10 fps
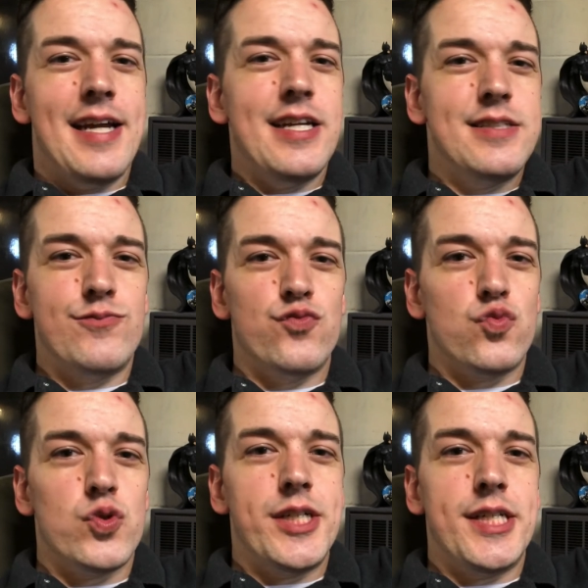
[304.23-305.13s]
I didn't
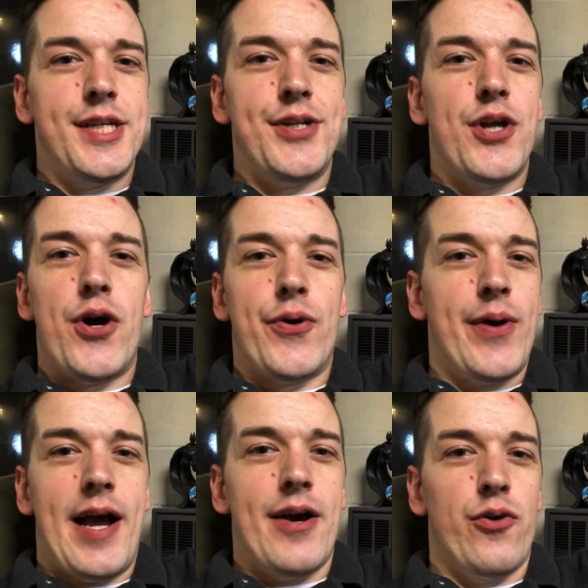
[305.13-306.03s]
really
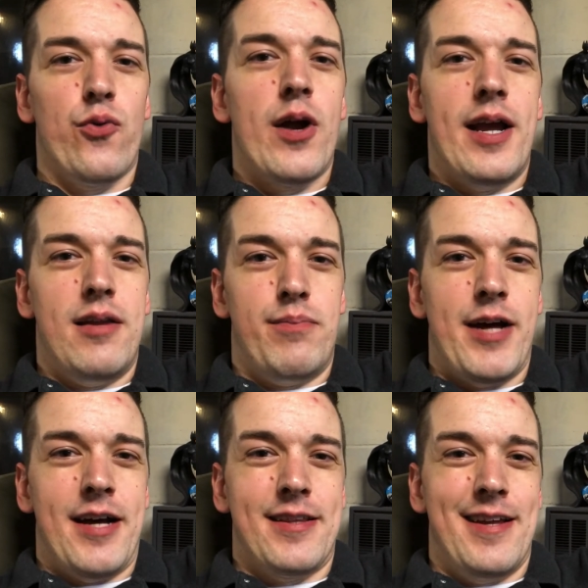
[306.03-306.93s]
know how to write
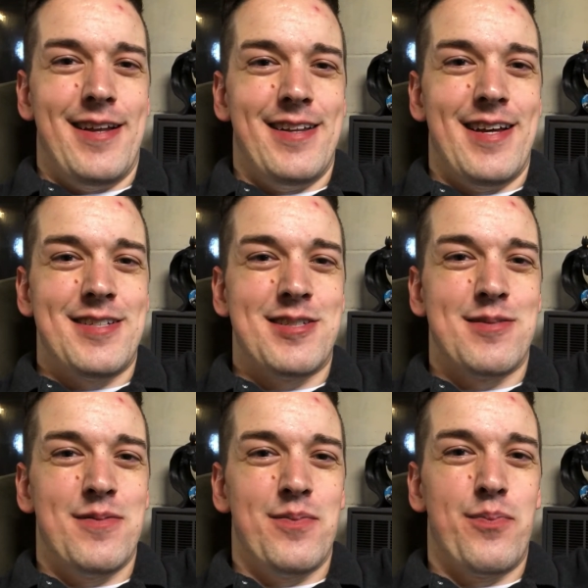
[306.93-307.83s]
back then.
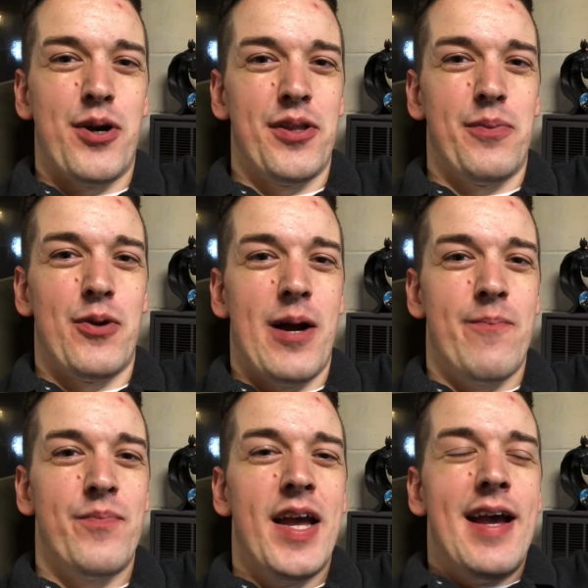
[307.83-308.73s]
That's part of the
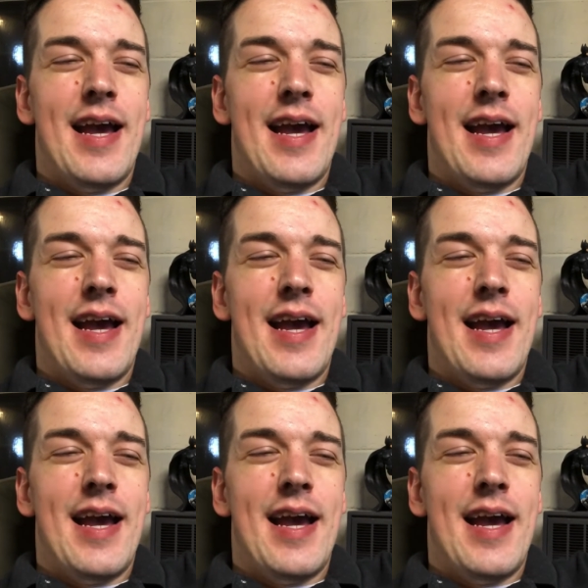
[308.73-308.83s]
problem.